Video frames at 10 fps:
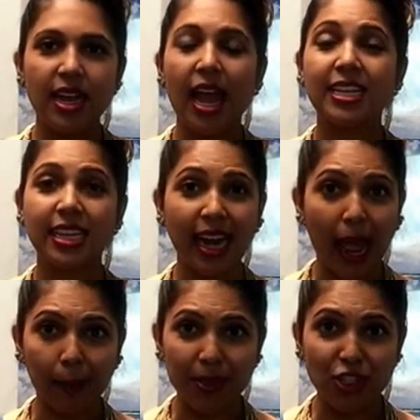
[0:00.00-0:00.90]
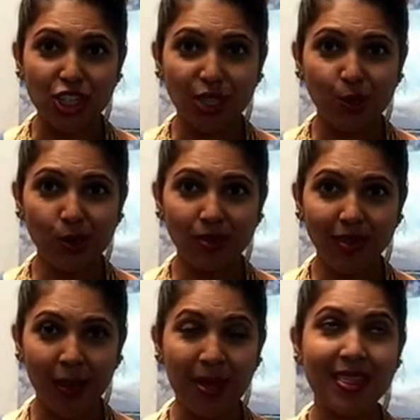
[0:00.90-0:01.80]
Has that happened to you?
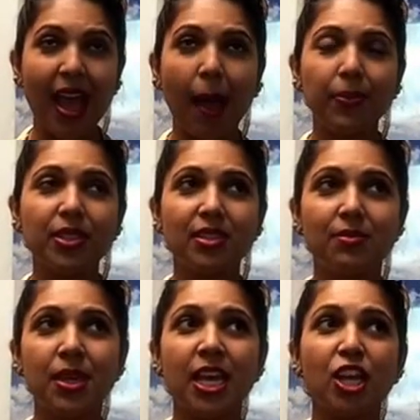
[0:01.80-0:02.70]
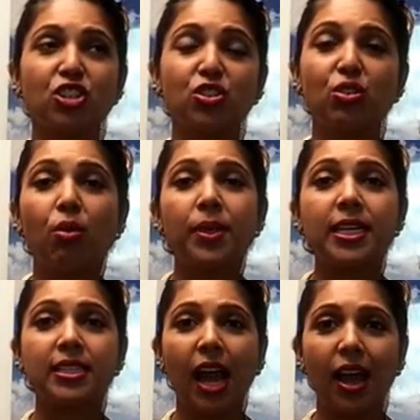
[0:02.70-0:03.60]
That happens to me so
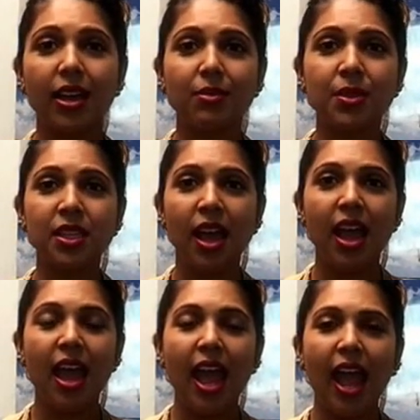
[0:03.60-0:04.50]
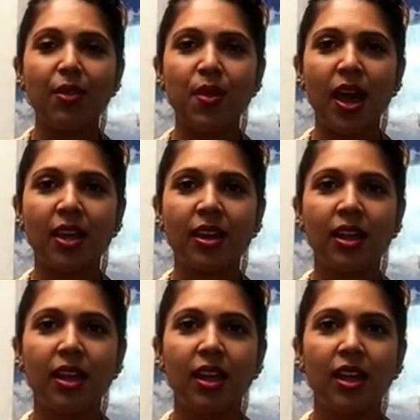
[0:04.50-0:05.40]
many times. And then
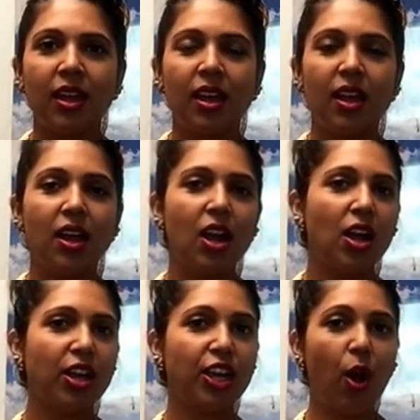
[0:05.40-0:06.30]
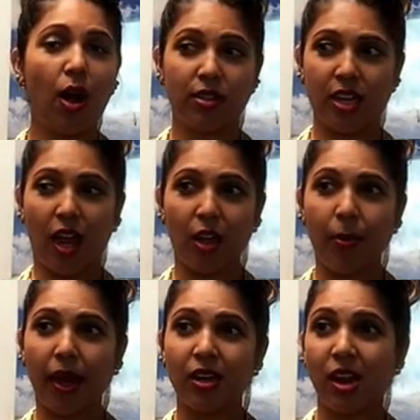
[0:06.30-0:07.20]
I'll talk
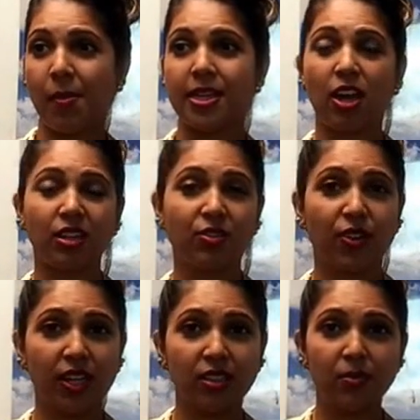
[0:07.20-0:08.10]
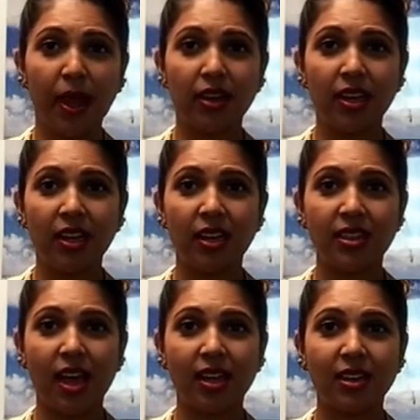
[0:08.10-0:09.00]
about it. I may talk to friends about it, and
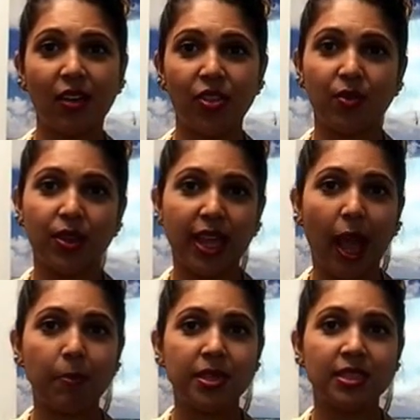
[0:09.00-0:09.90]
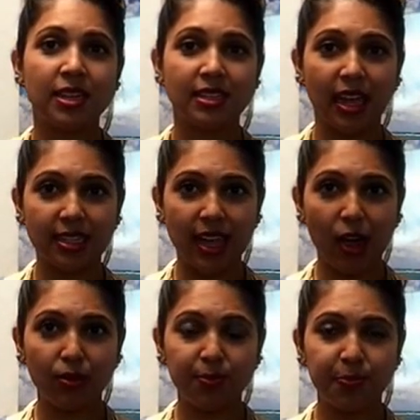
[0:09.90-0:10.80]
then nothing really happens and it dies
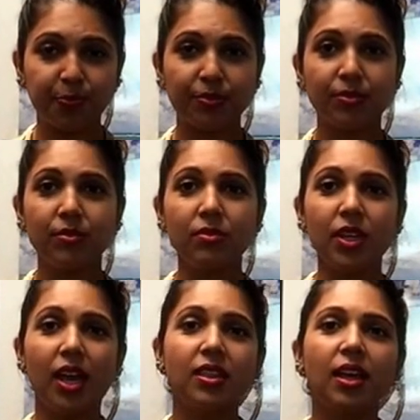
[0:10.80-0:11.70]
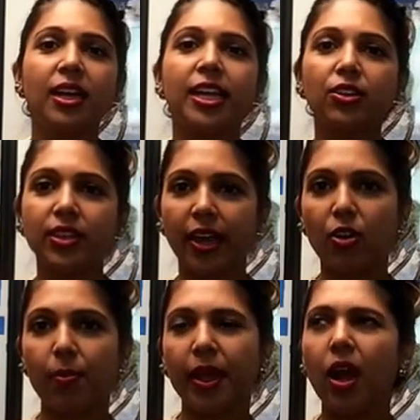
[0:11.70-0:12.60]
out. And then a year later,
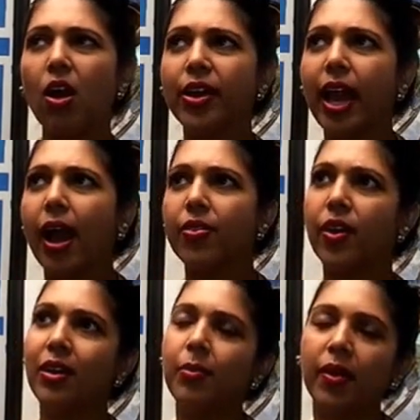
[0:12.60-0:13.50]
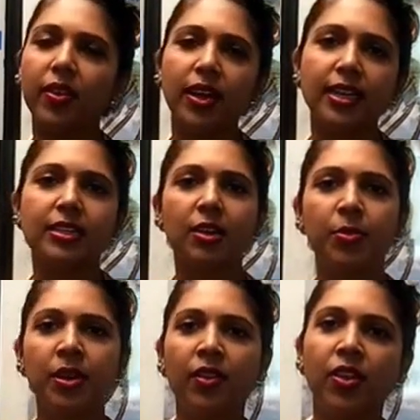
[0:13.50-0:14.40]
I'm like, oh yeah, I thought about that idea,
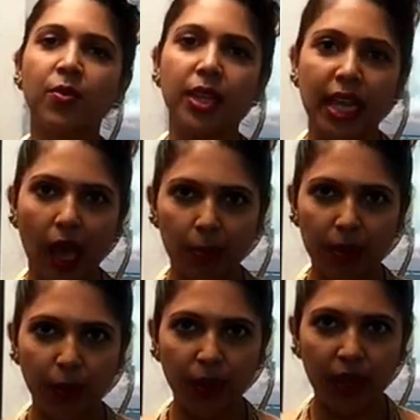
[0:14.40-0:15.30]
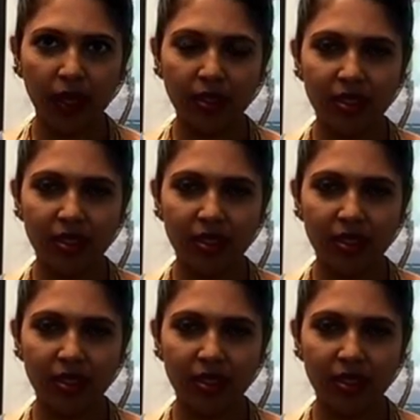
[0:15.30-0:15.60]
but nothing really happened with it.